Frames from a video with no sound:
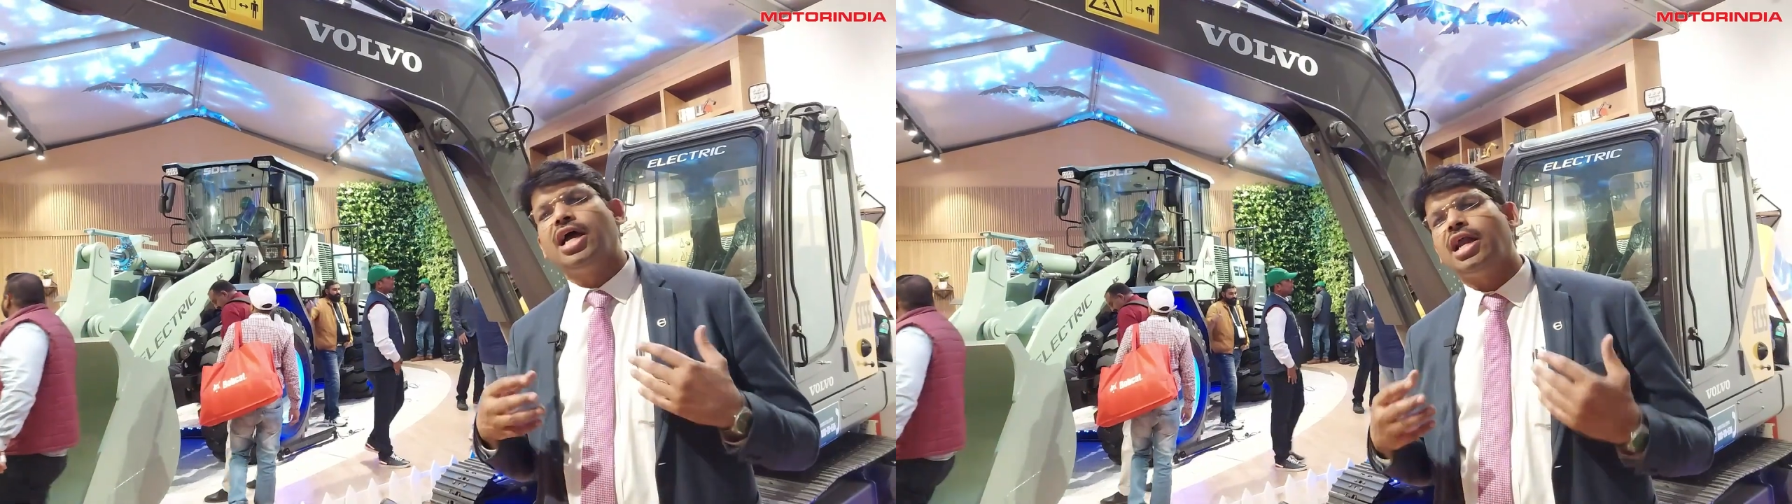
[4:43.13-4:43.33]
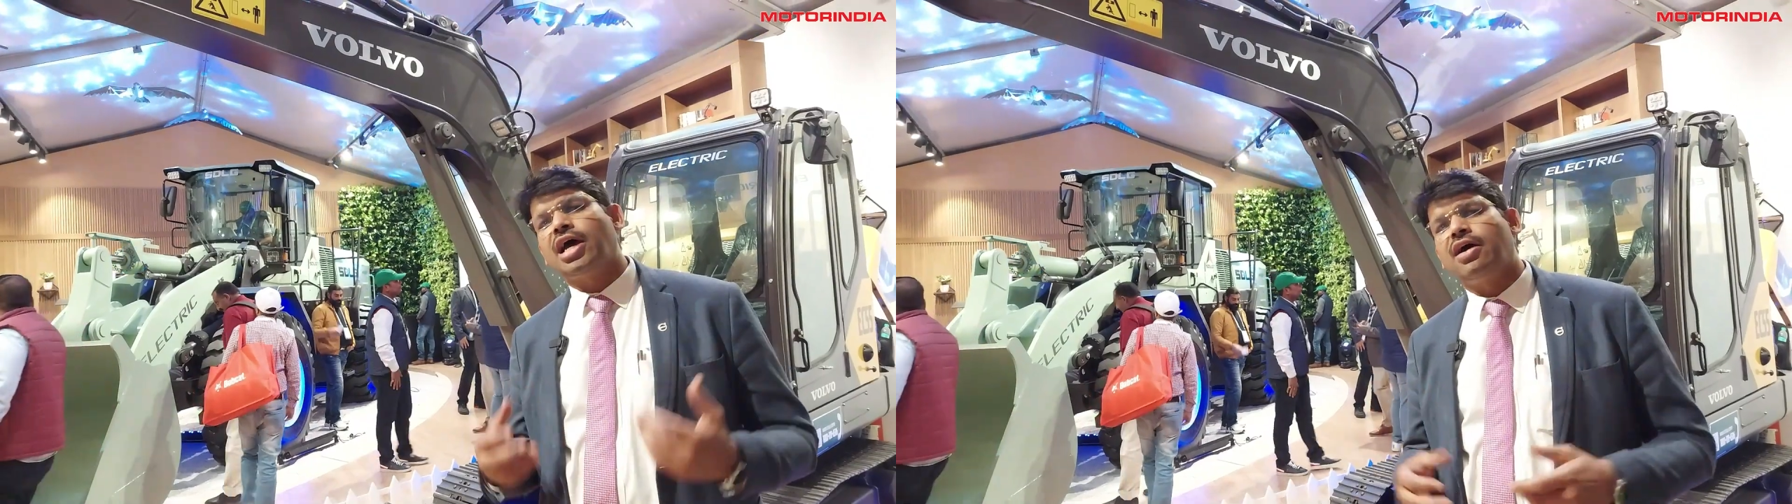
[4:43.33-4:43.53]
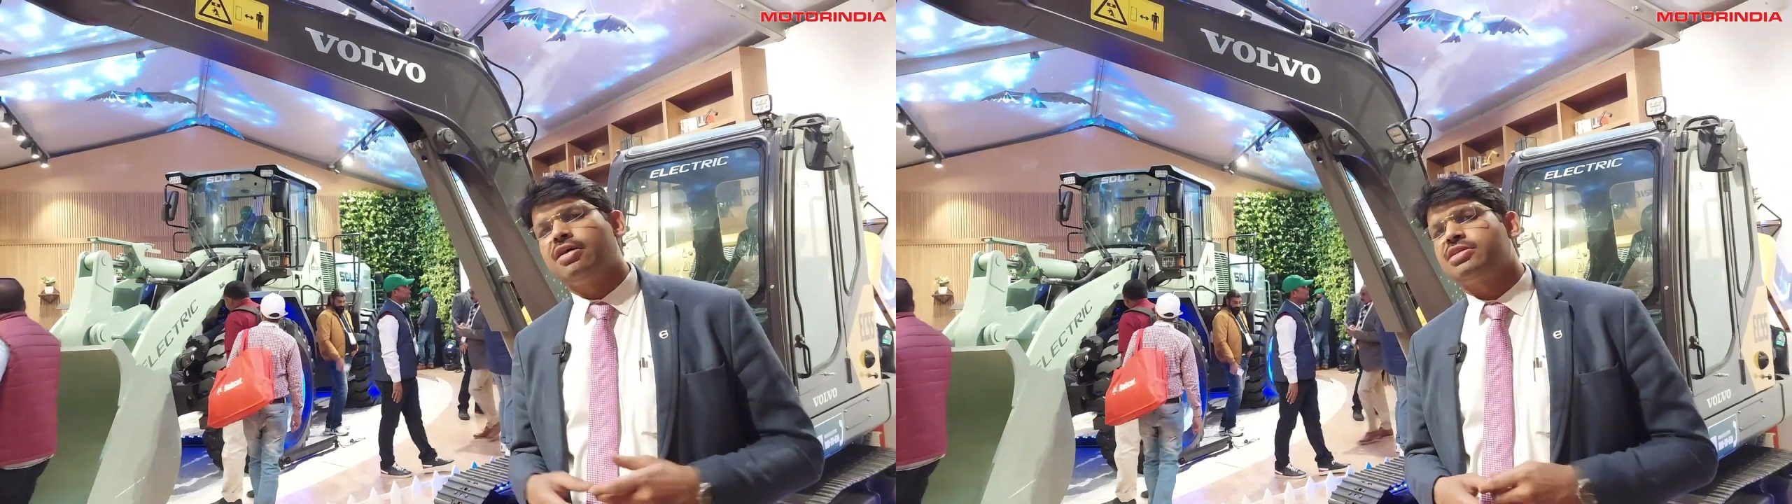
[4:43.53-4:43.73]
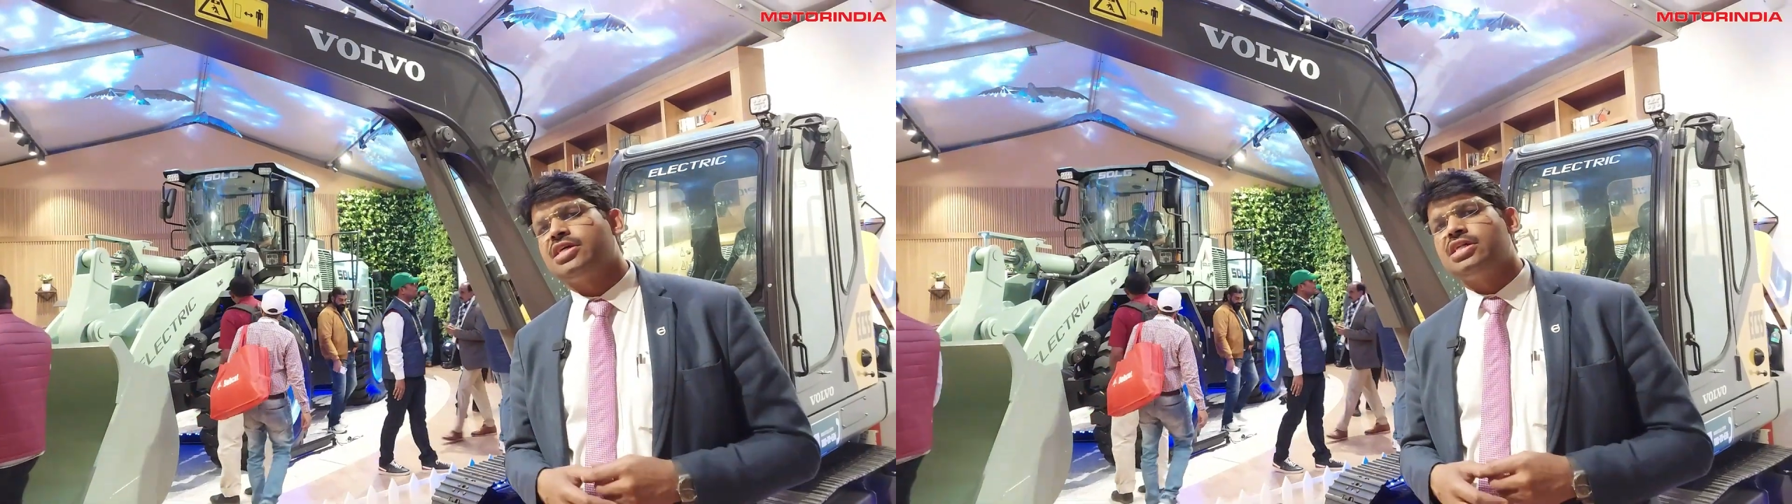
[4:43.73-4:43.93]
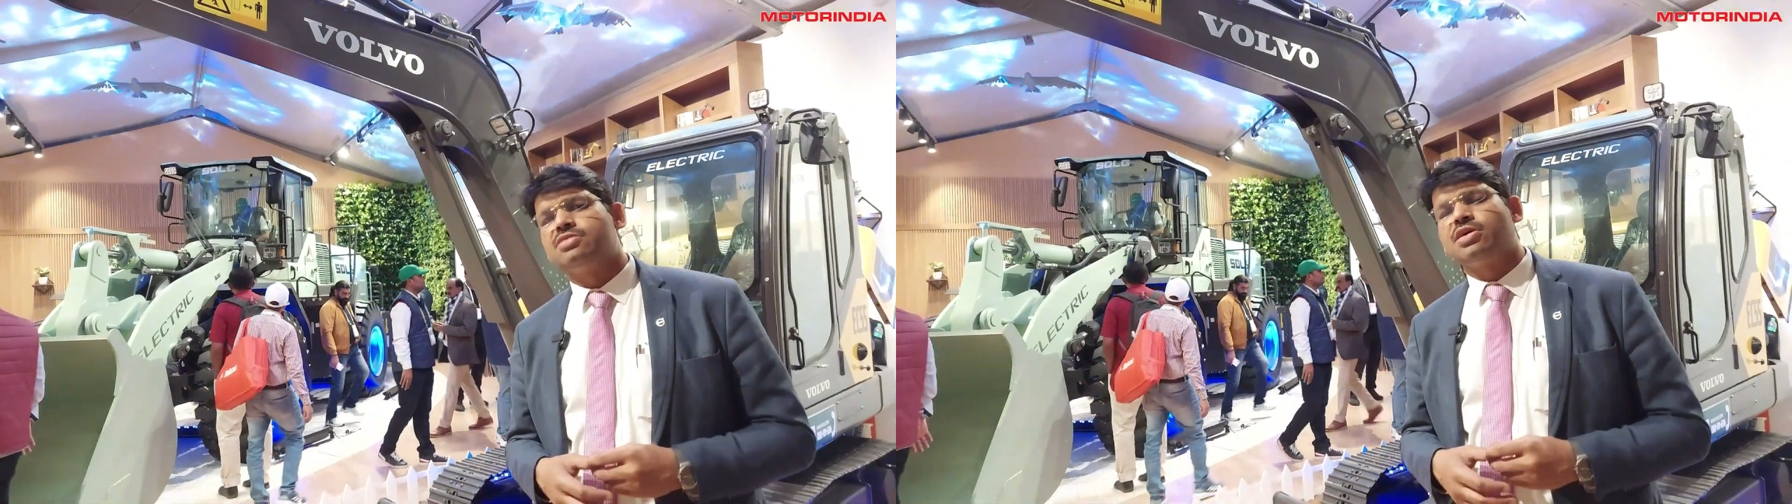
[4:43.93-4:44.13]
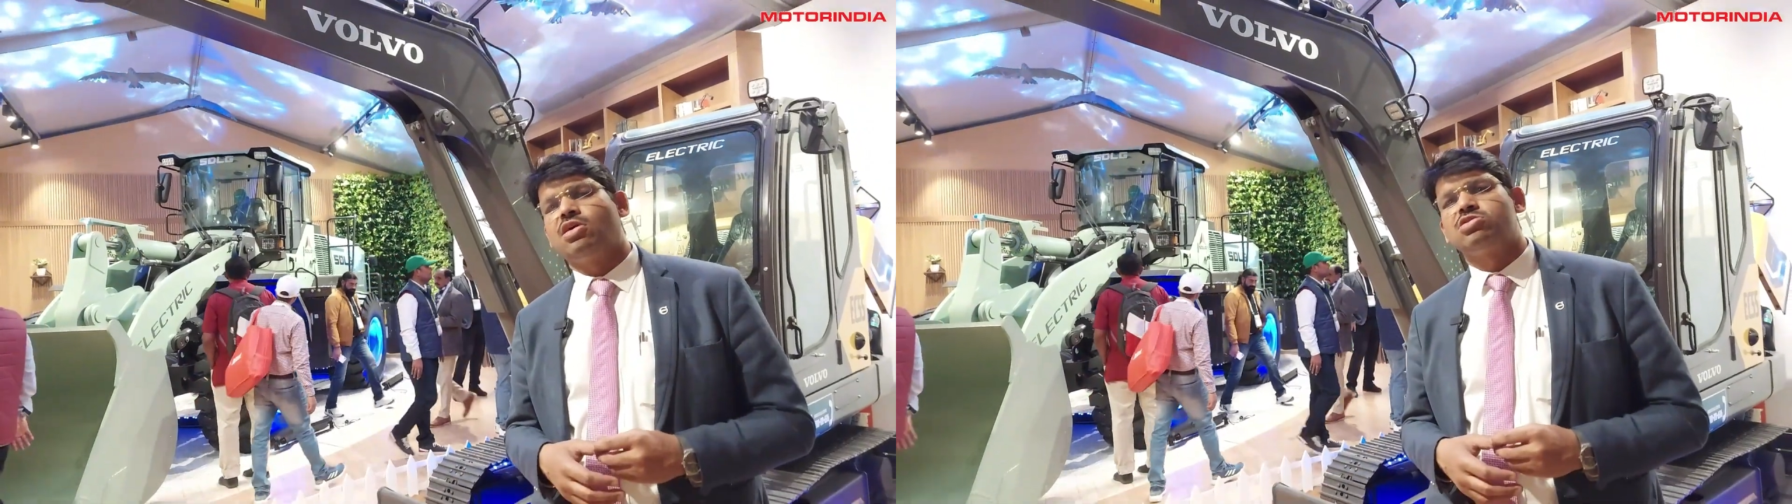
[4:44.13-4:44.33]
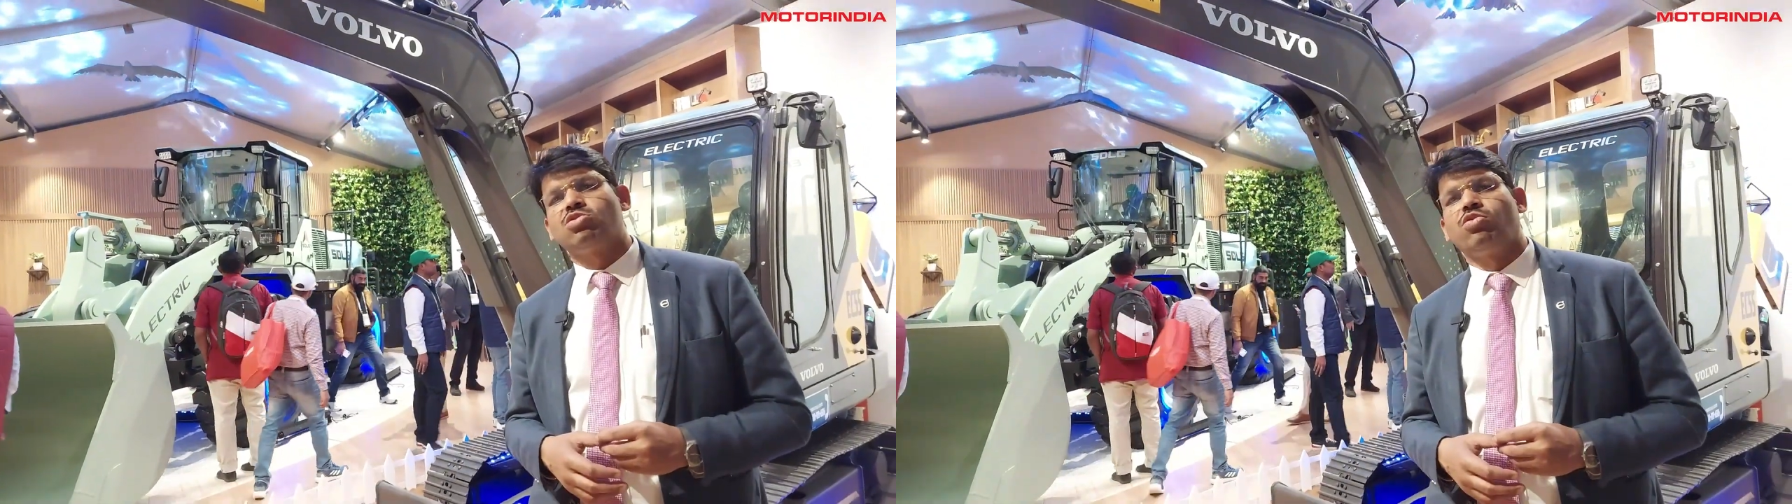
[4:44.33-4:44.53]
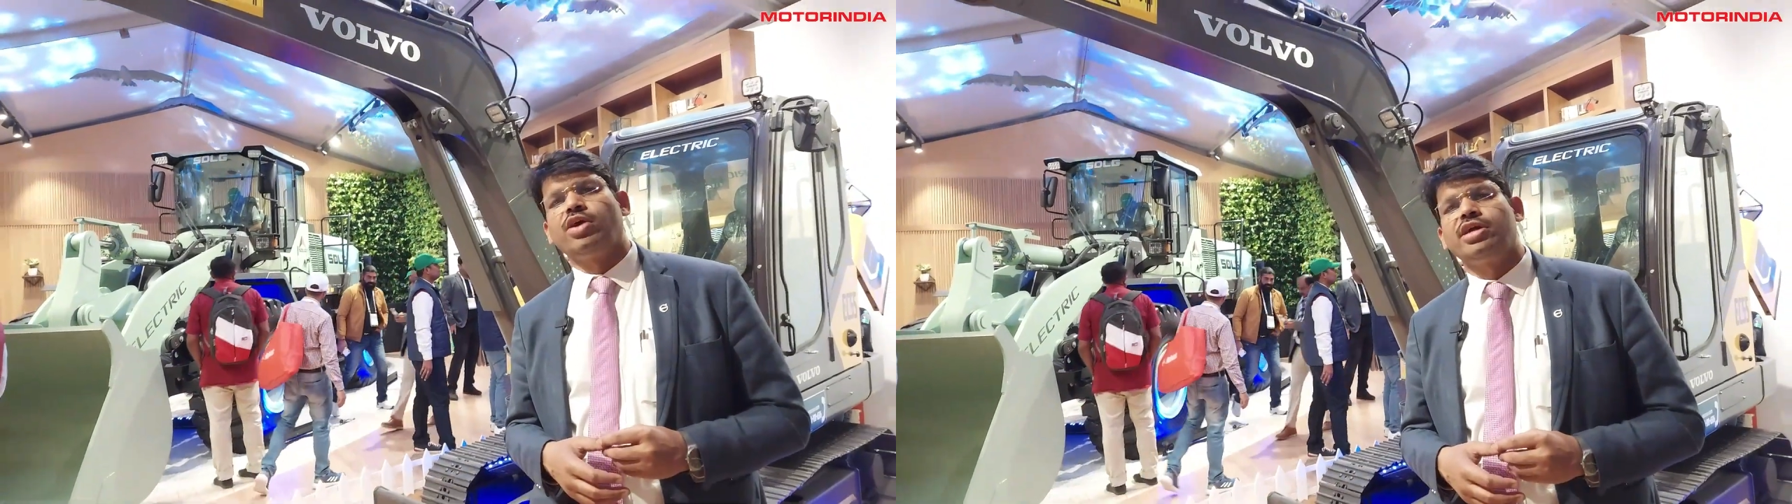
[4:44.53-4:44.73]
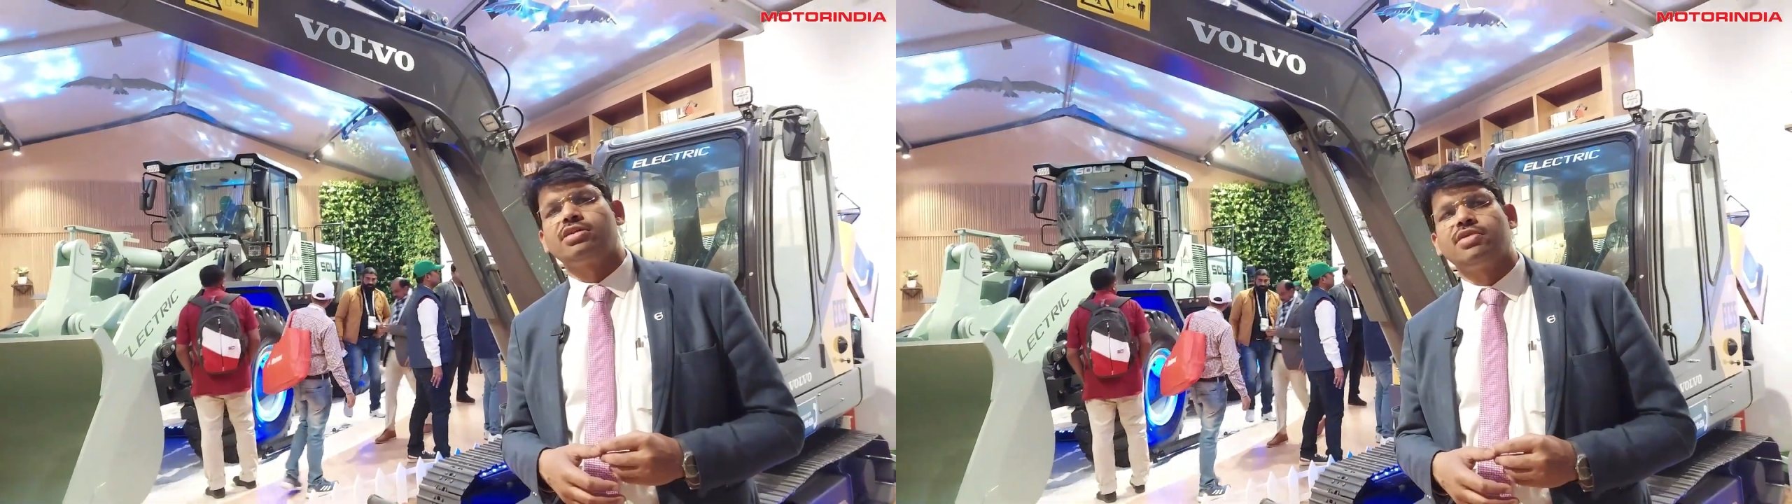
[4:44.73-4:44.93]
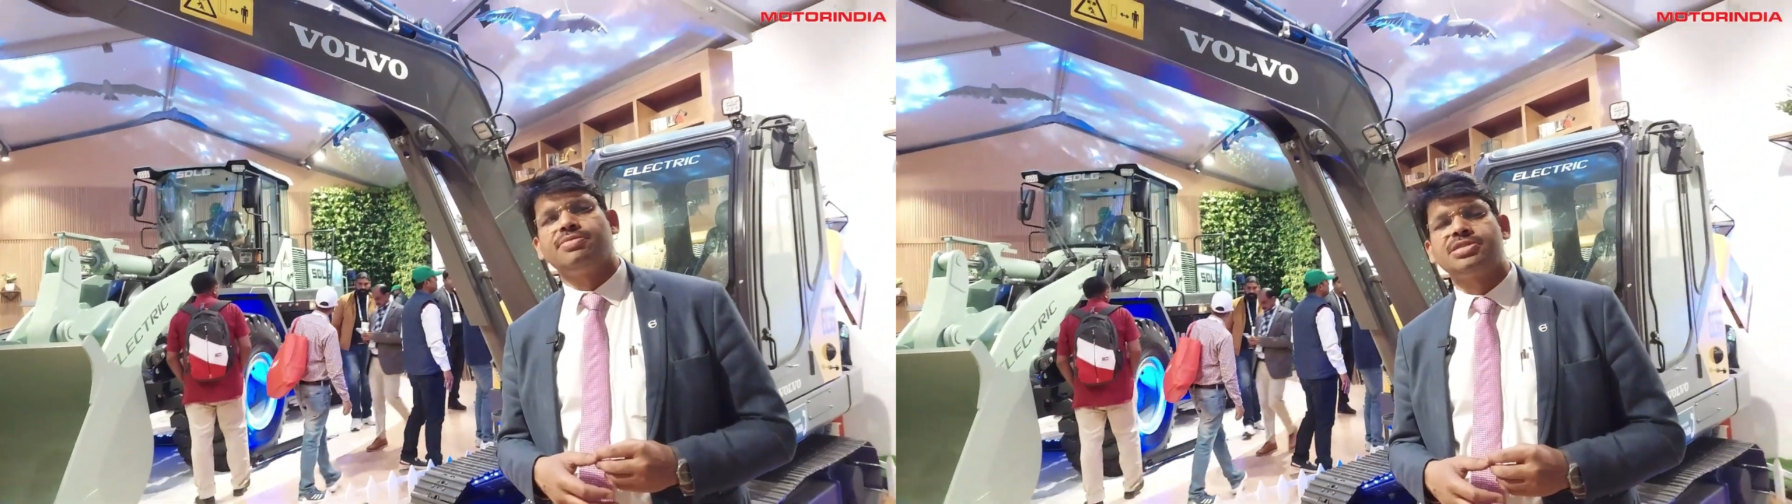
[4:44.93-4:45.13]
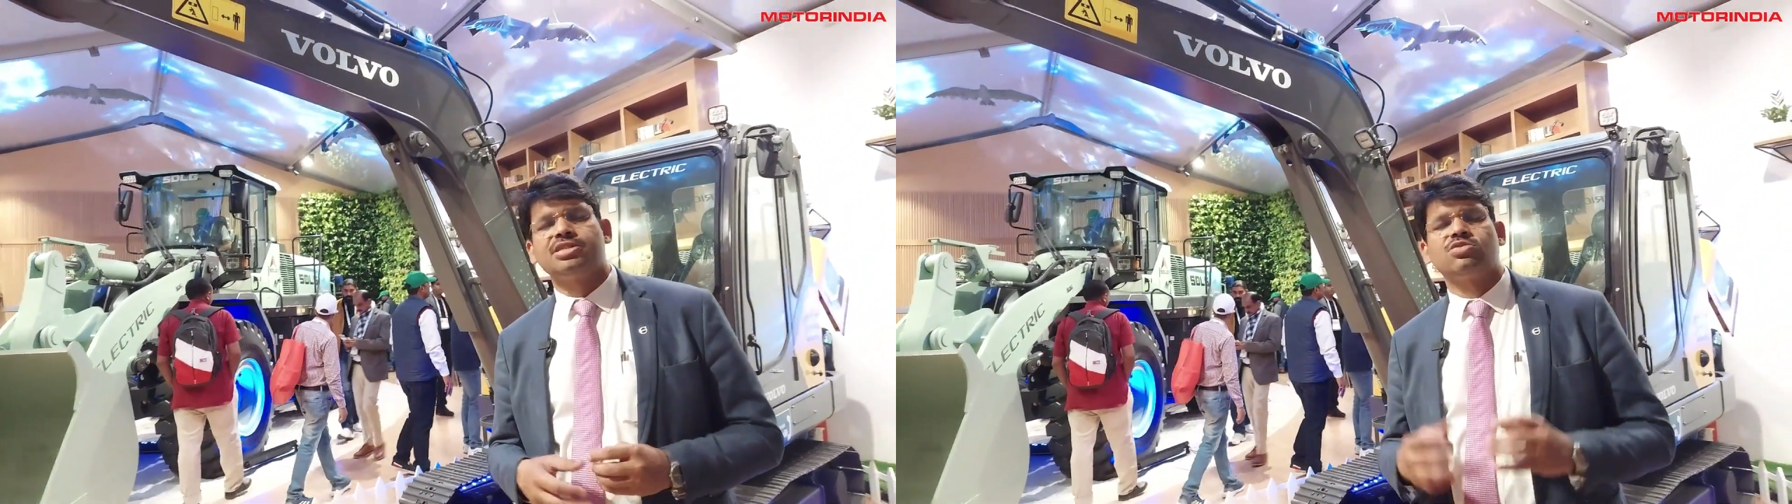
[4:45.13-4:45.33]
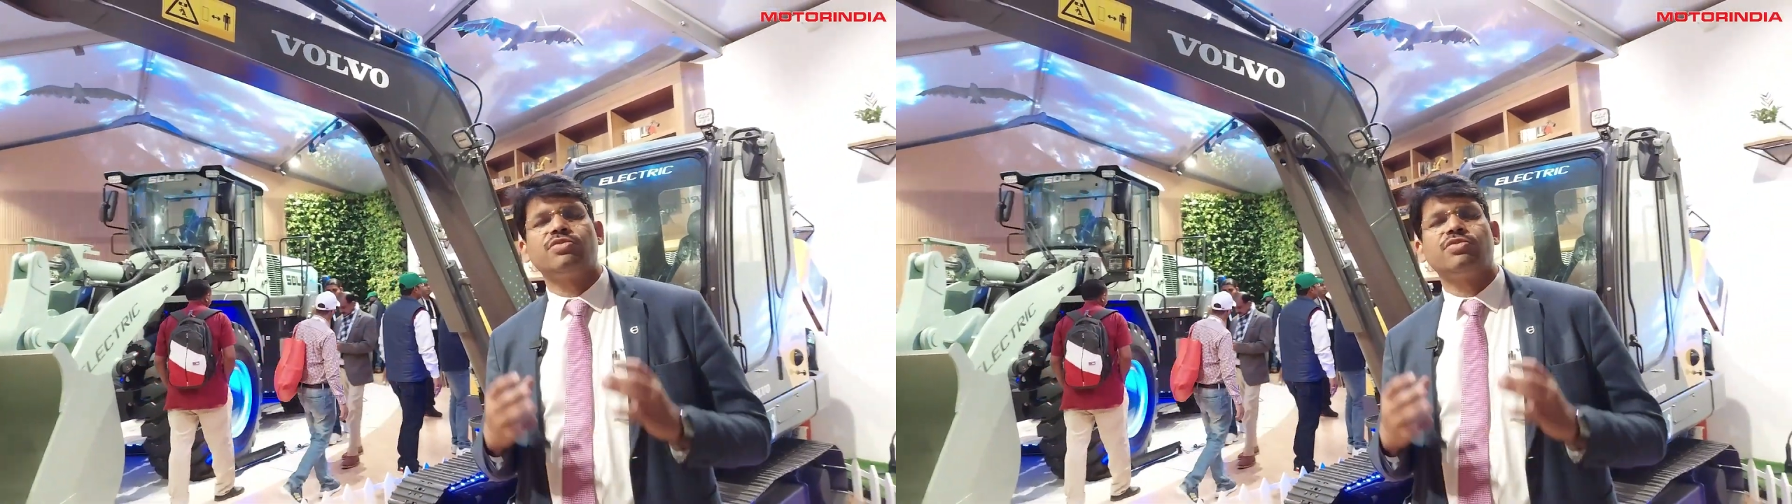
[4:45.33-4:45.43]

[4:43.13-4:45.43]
and our sales were also growing at 20%.